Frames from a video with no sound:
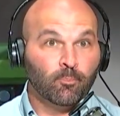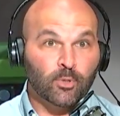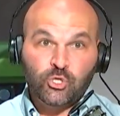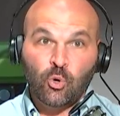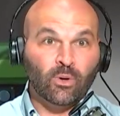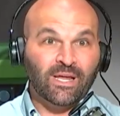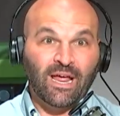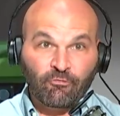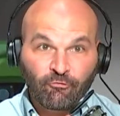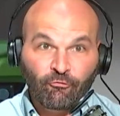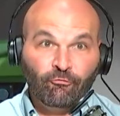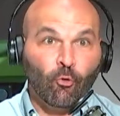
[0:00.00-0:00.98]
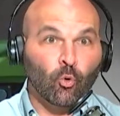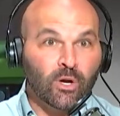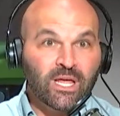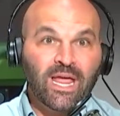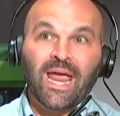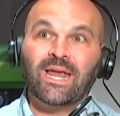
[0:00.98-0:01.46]
But you only have
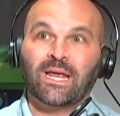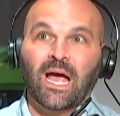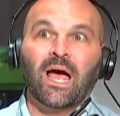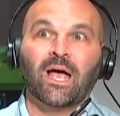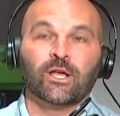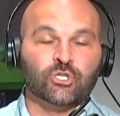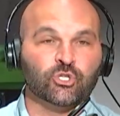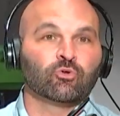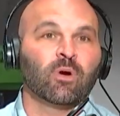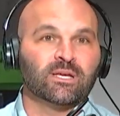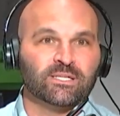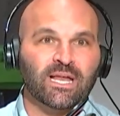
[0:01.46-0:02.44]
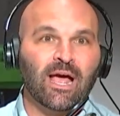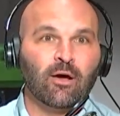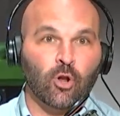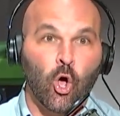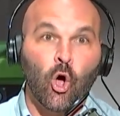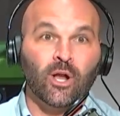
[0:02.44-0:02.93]
48 guys dressed
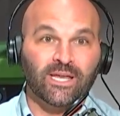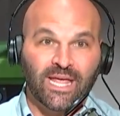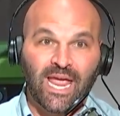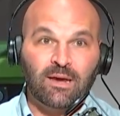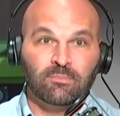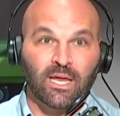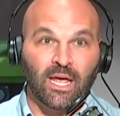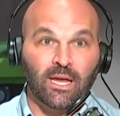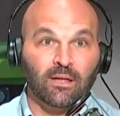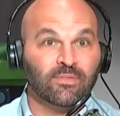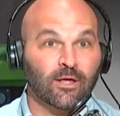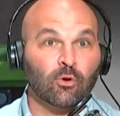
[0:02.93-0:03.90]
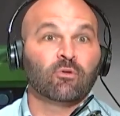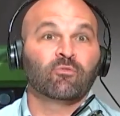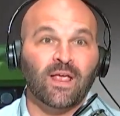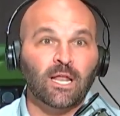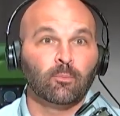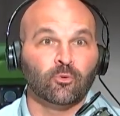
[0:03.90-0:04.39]
out on game day that are
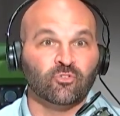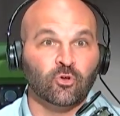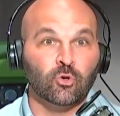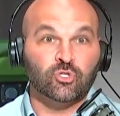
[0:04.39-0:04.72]
available to you.